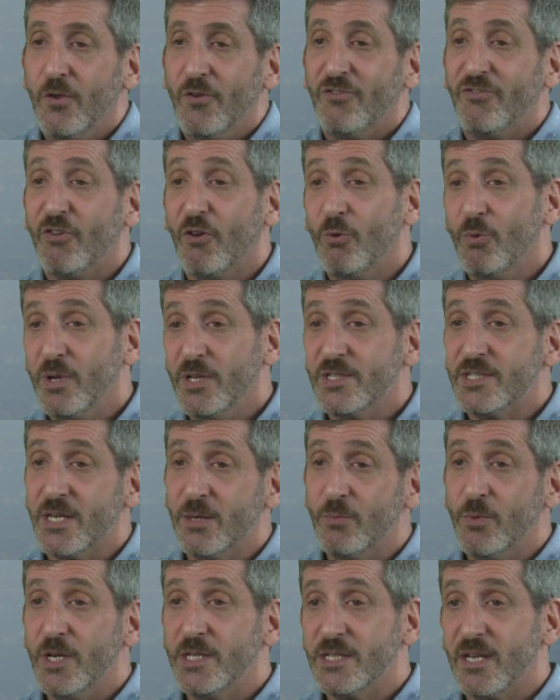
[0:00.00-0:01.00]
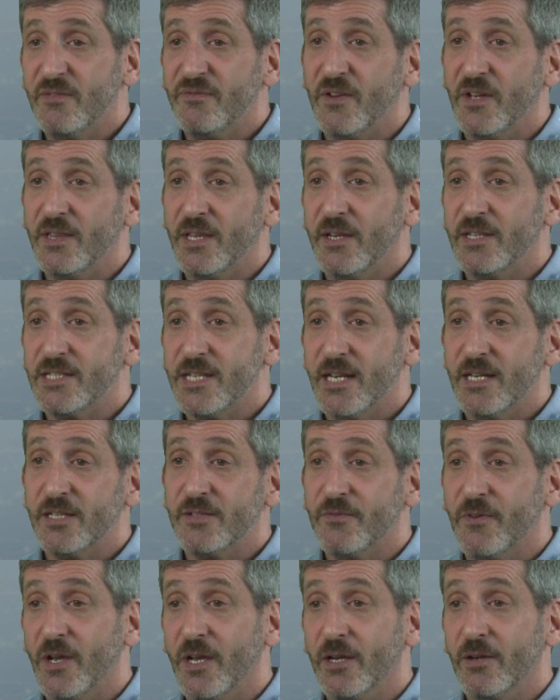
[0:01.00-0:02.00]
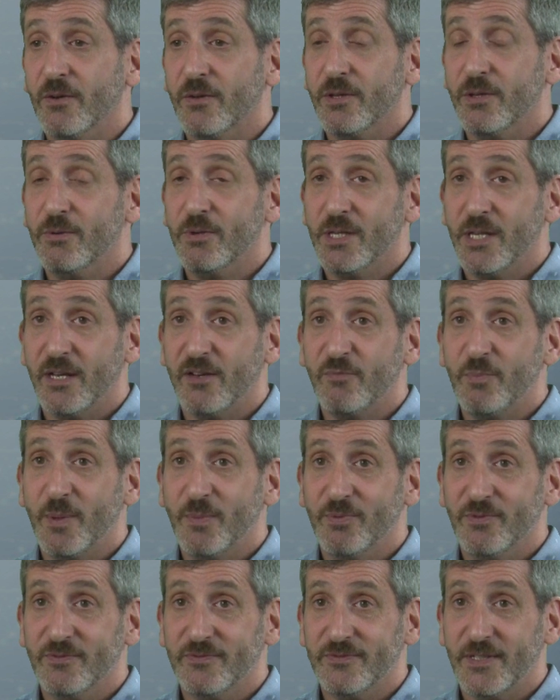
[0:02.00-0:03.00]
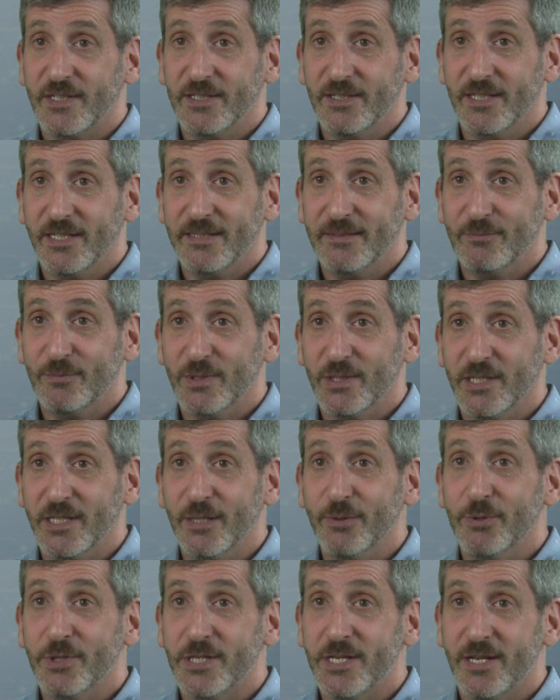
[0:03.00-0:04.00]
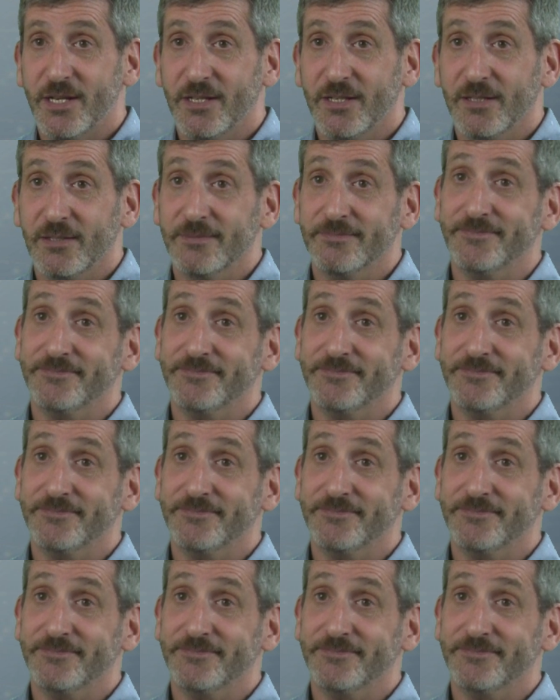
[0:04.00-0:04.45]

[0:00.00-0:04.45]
So in some ways I find that satisfying, although a lot of people find that really irritating.